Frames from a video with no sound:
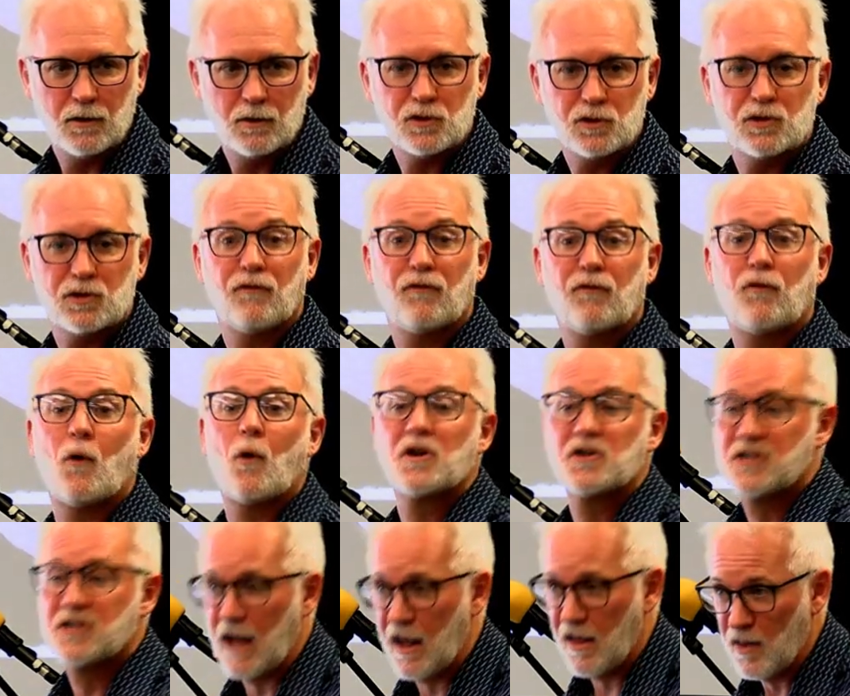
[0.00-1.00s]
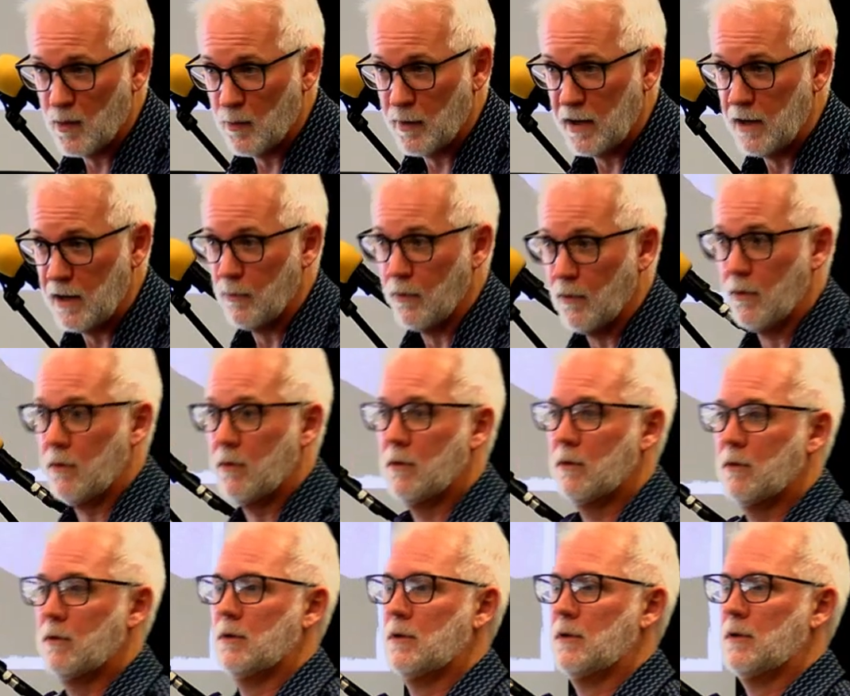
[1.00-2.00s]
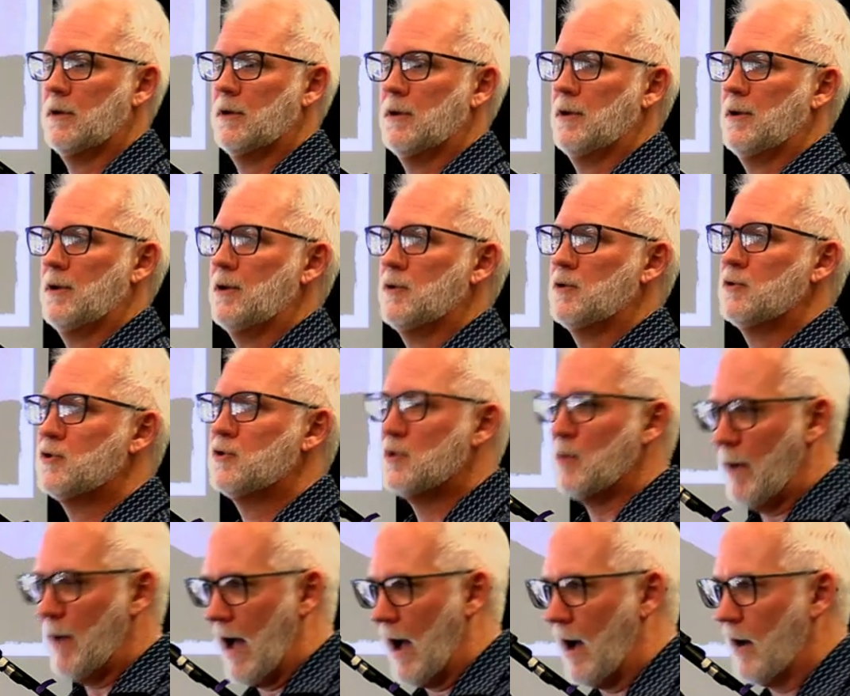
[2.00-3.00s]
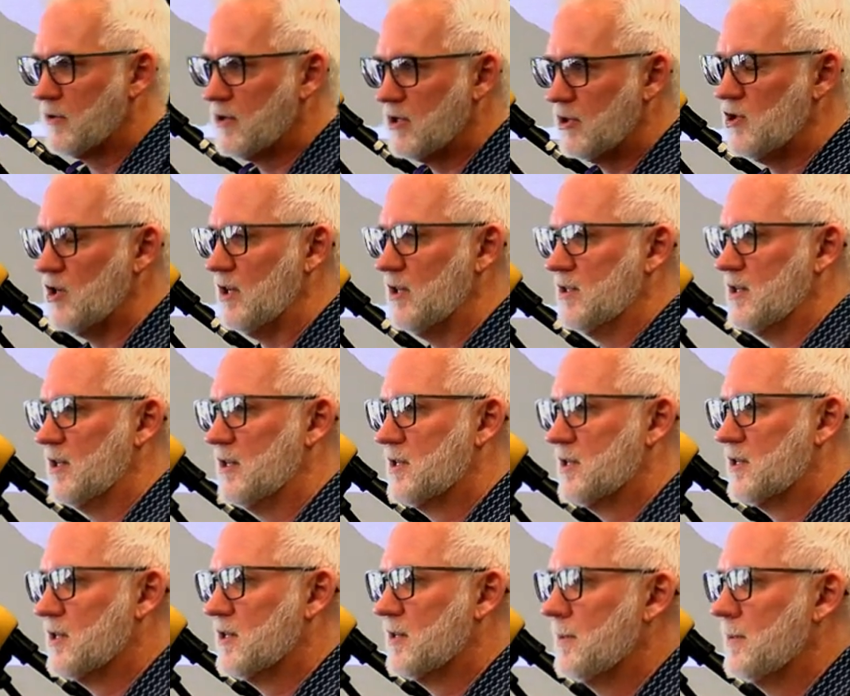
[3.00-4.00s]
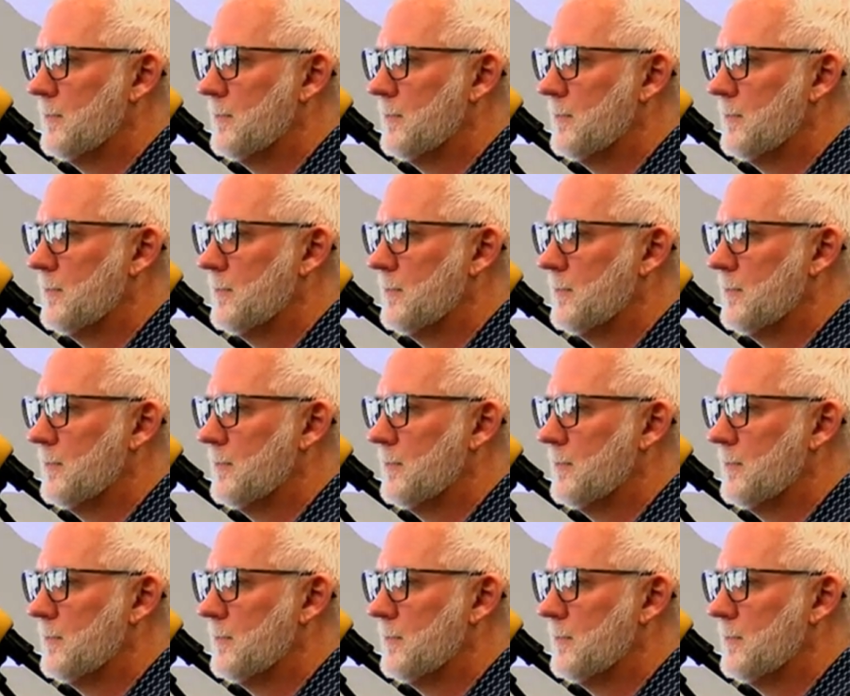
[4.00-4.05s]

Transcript: to force other people to bow to Jesus